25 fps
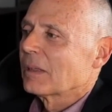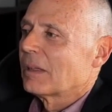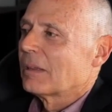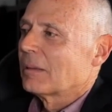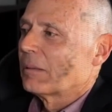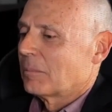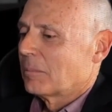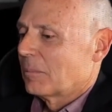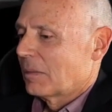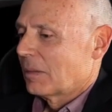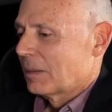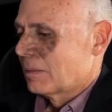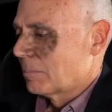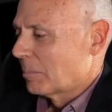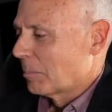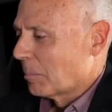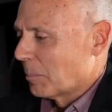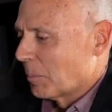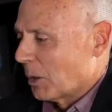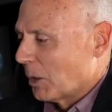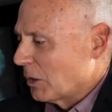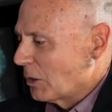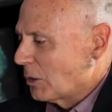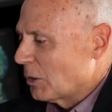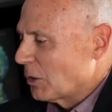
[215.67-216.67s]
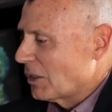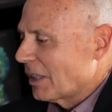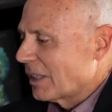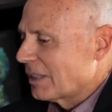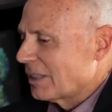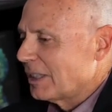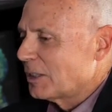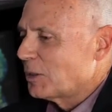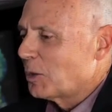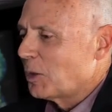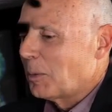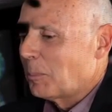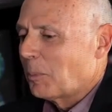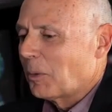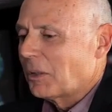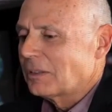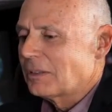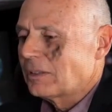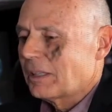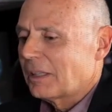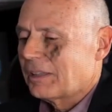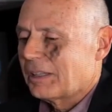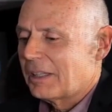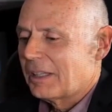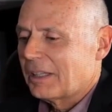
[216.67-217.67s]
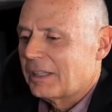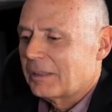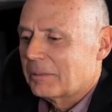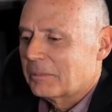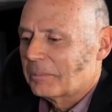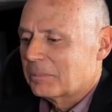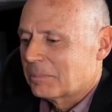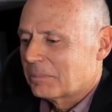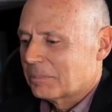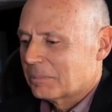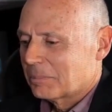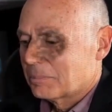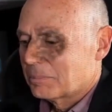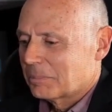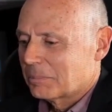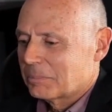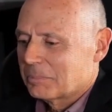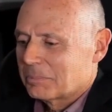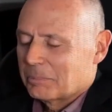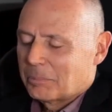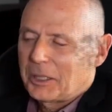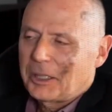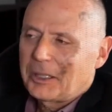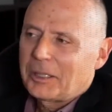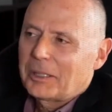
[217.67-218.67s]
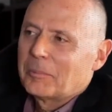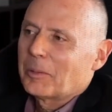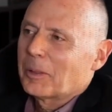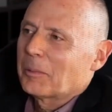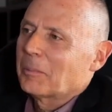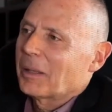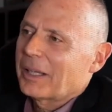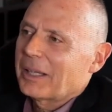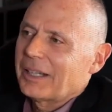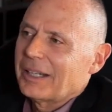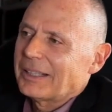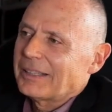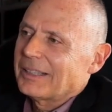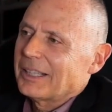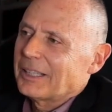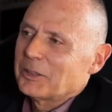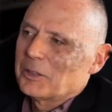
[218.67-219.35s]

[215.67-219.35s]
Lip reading: Well, that's how it is. You can tell him, for example, imagine, Jordy,